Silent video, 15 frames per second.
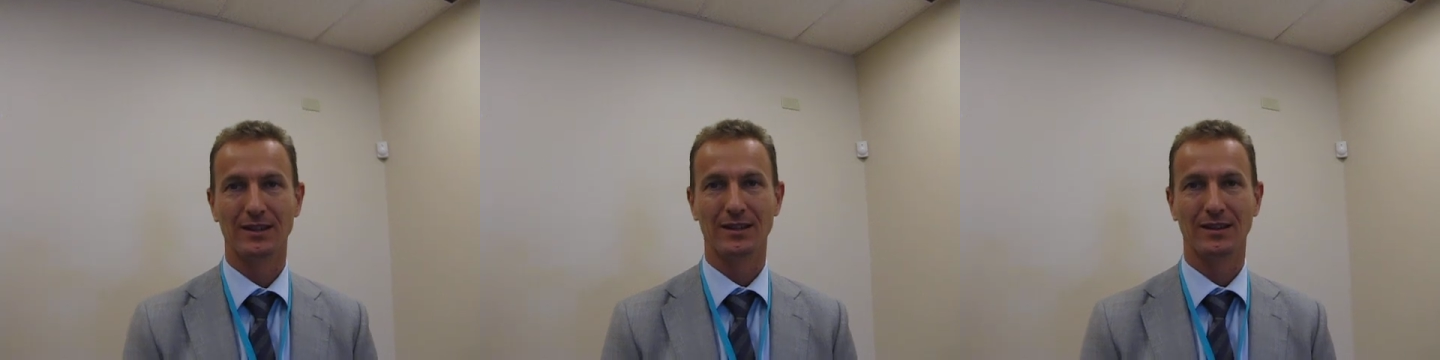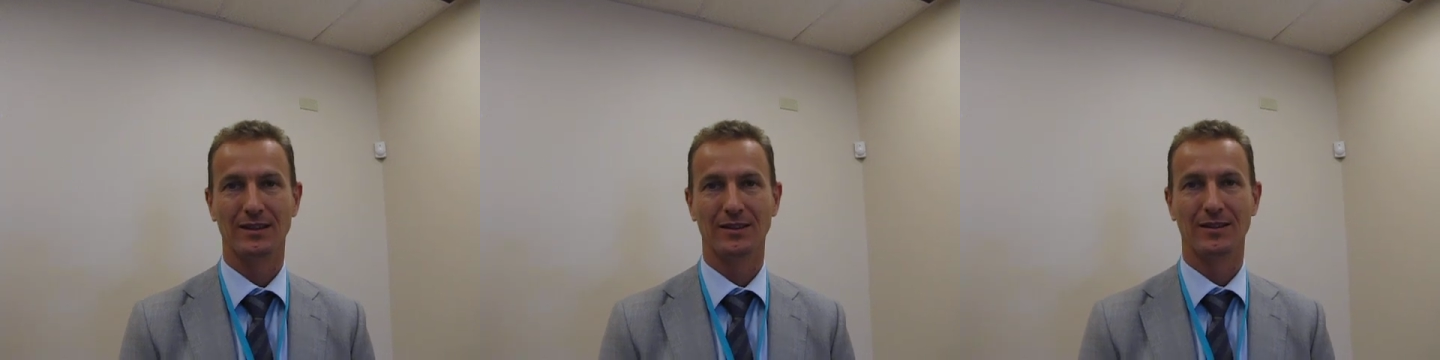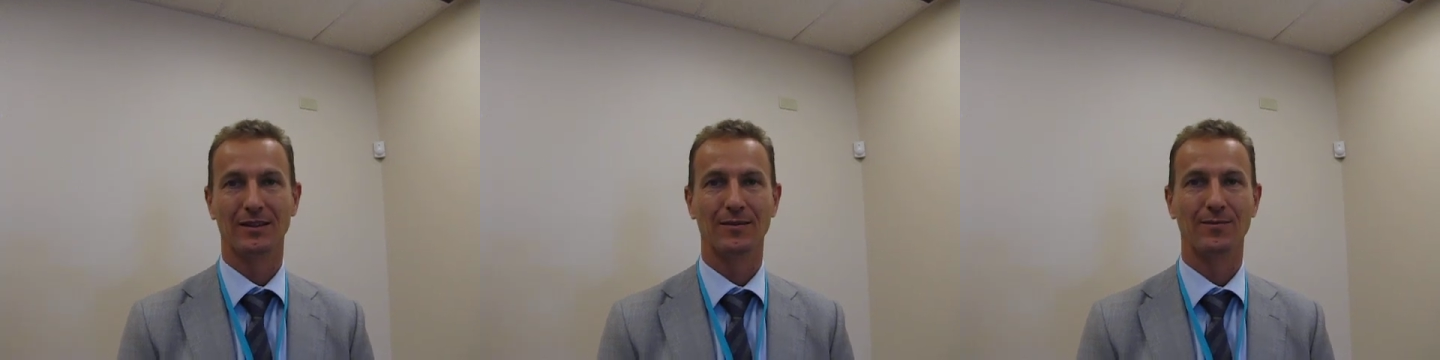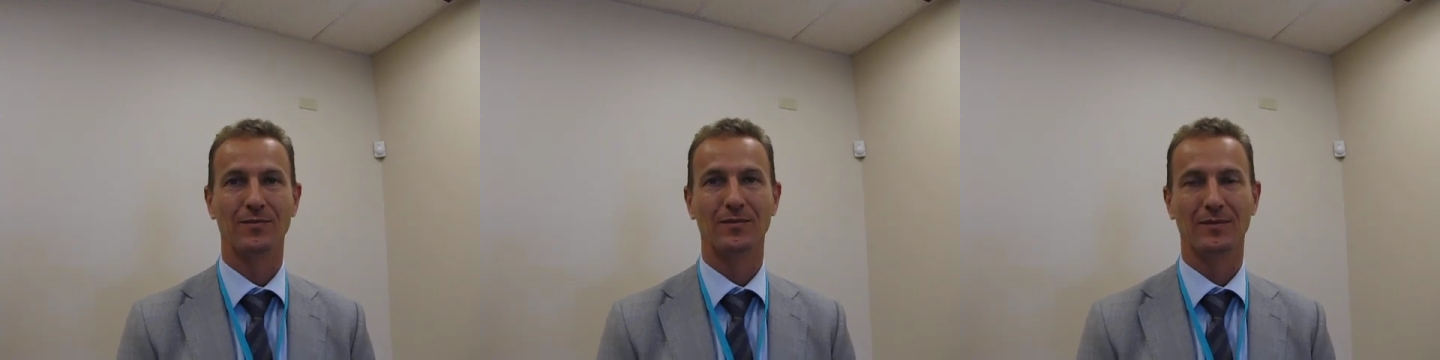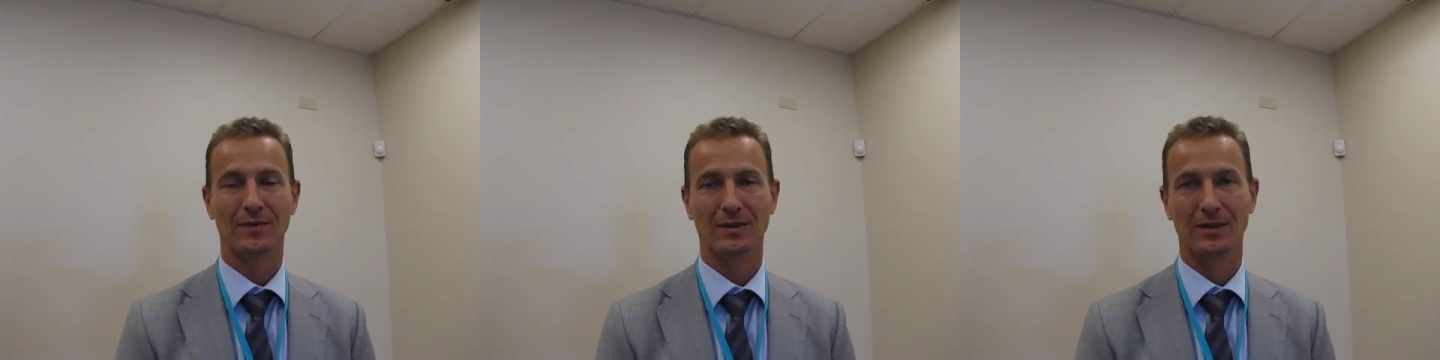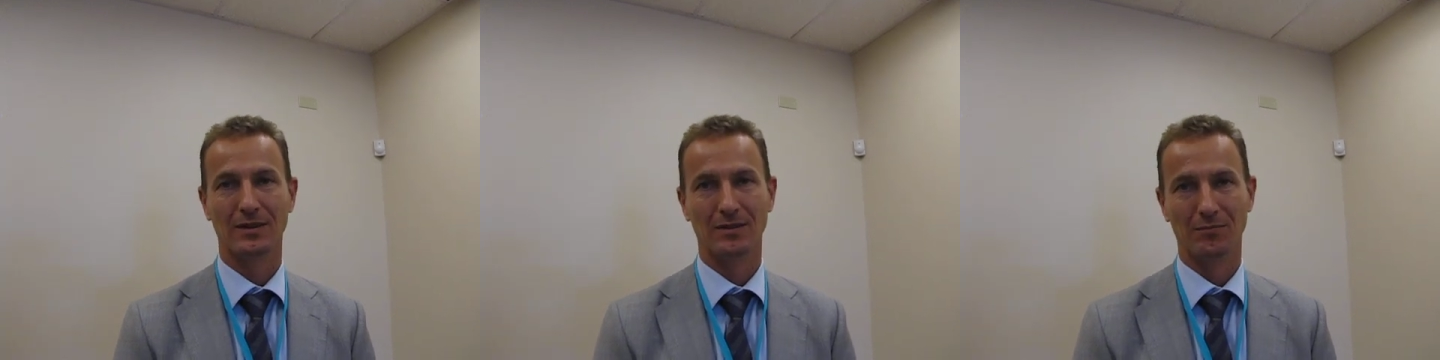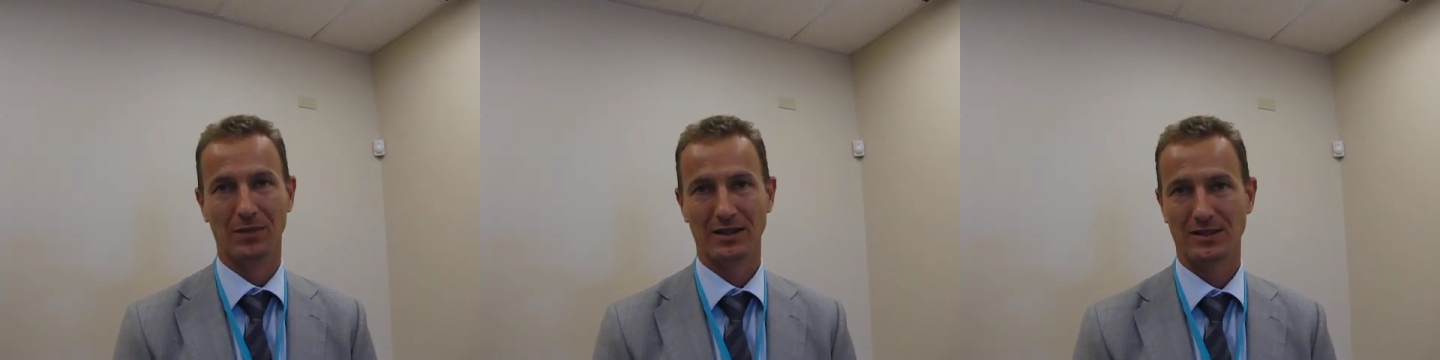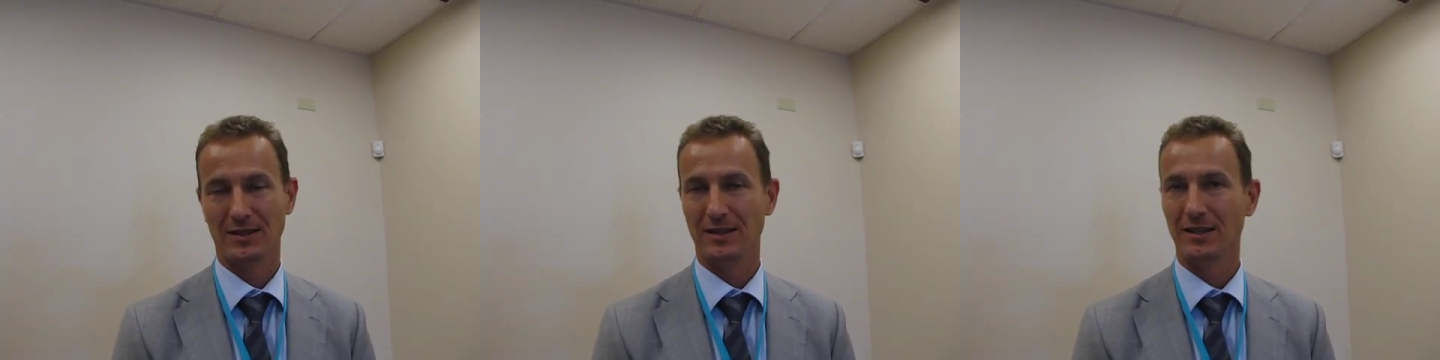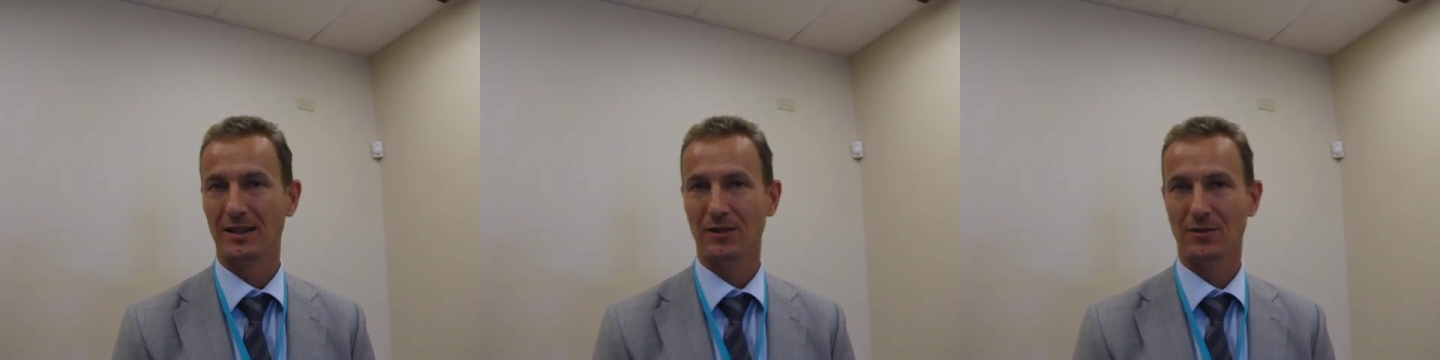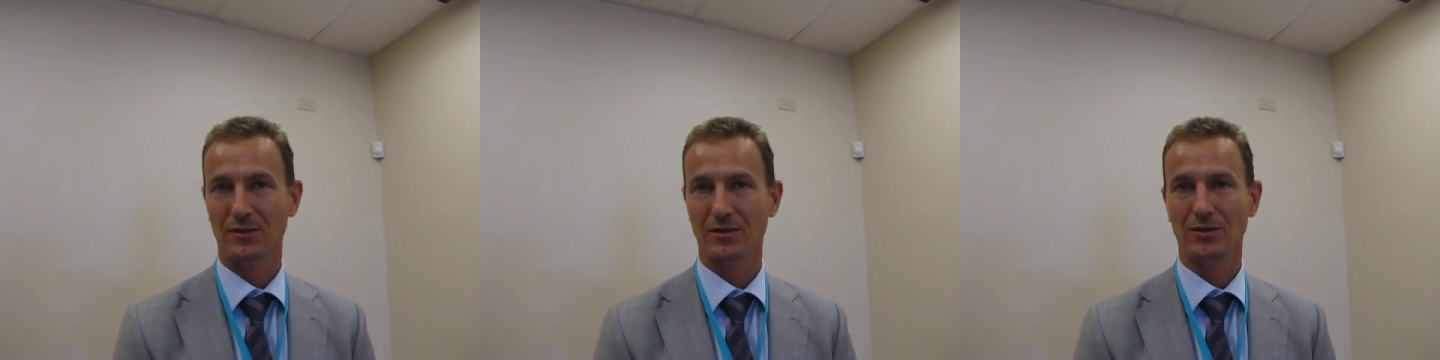um, basically to
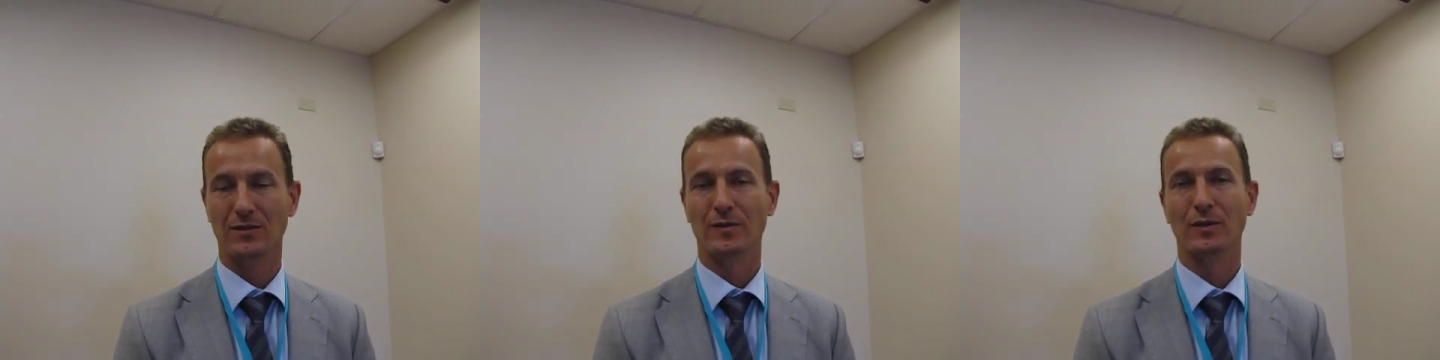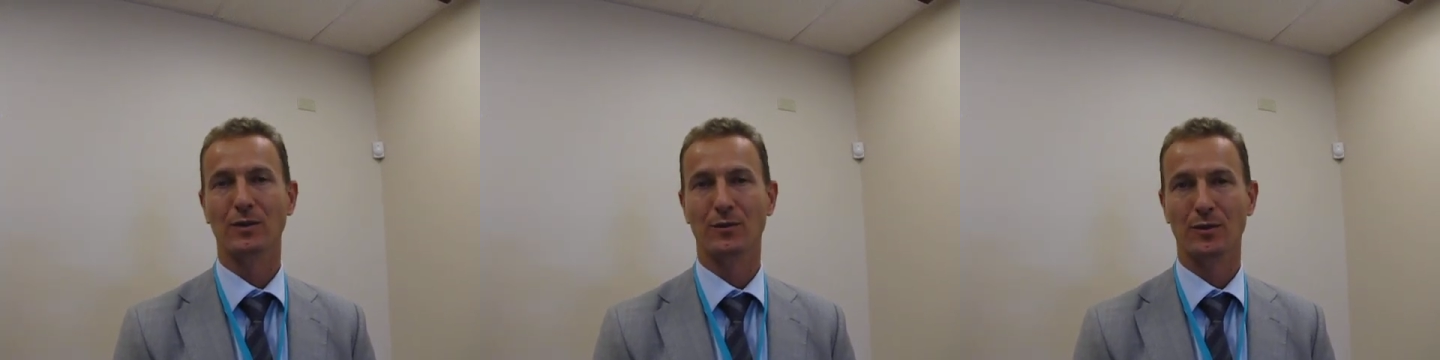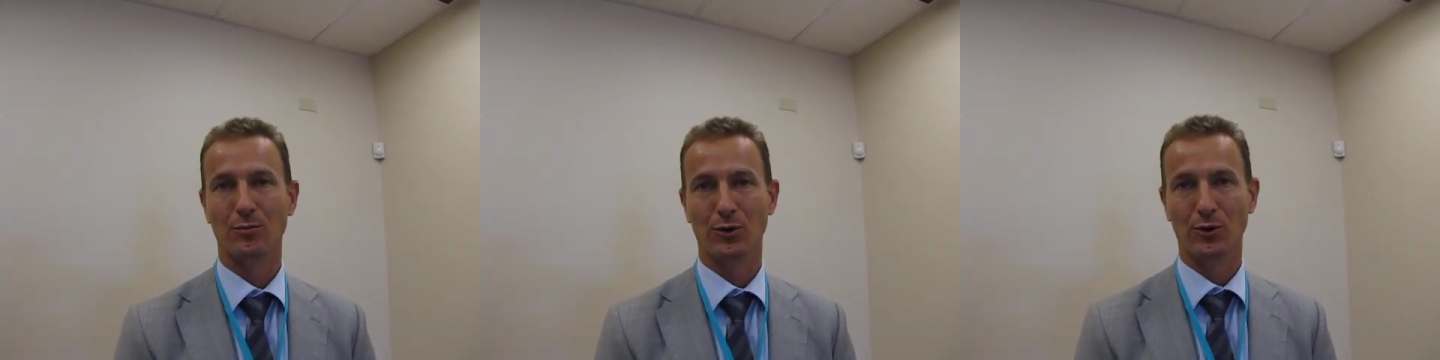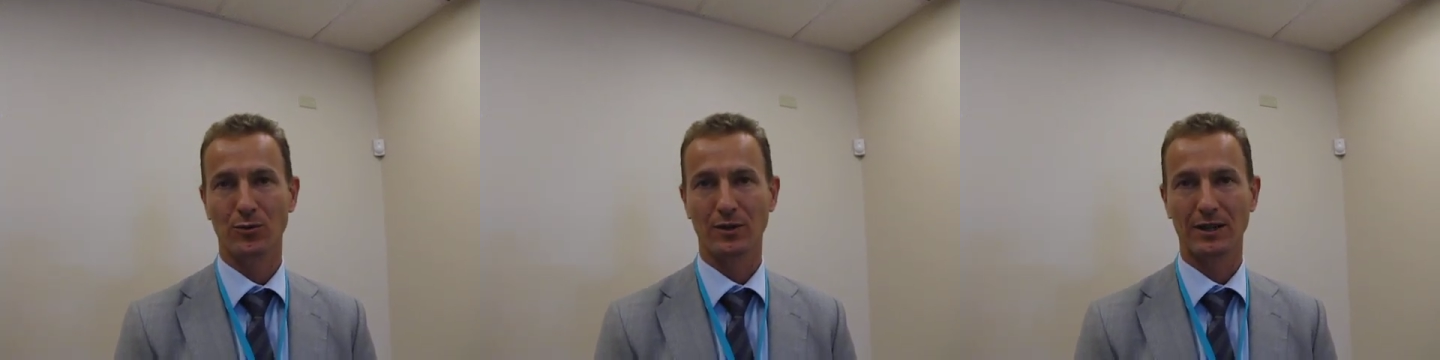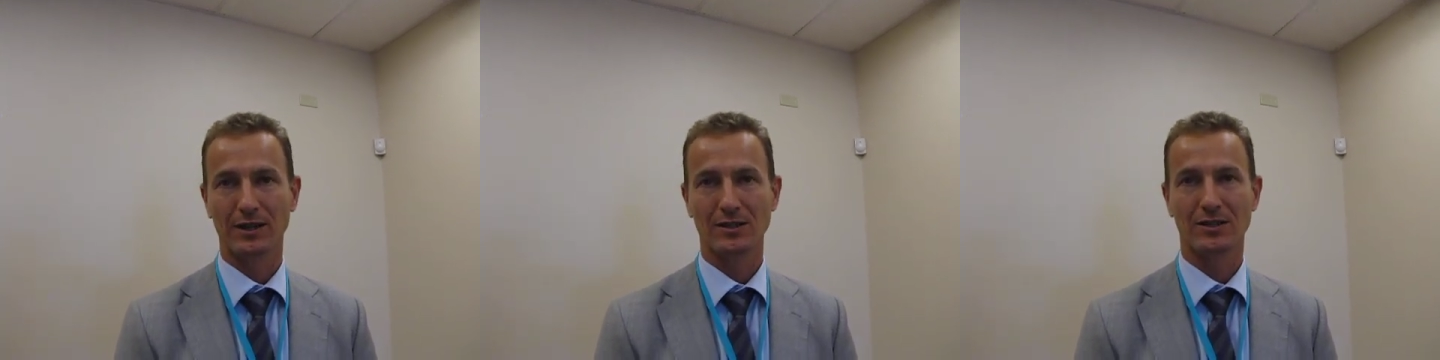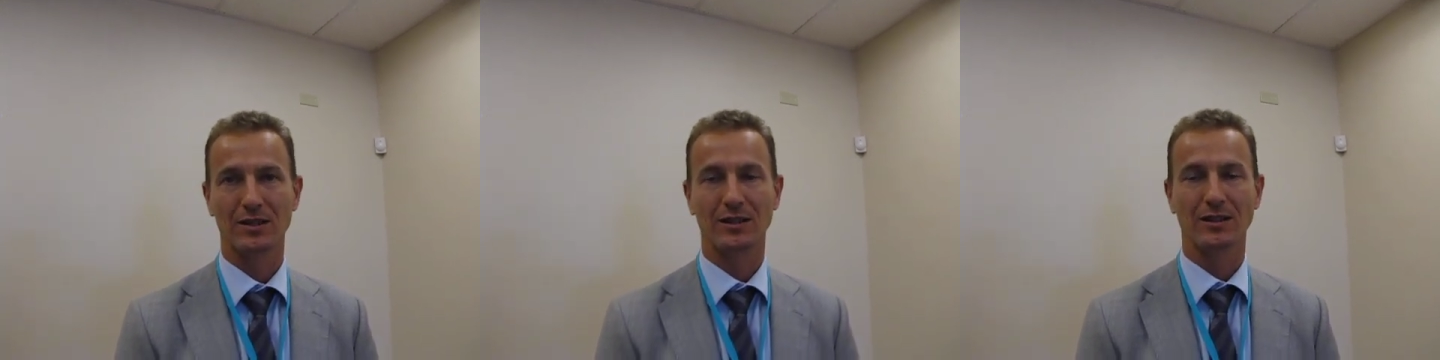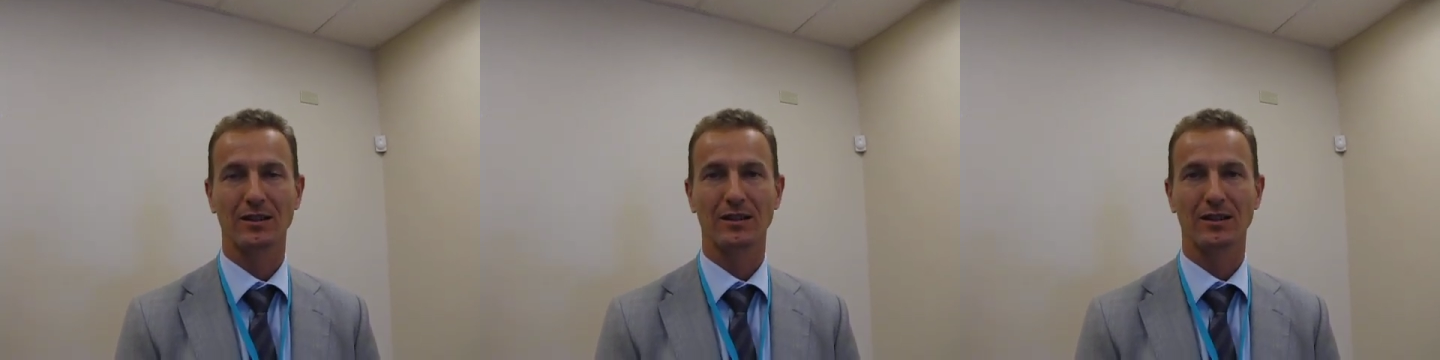get a good feel for the progress and,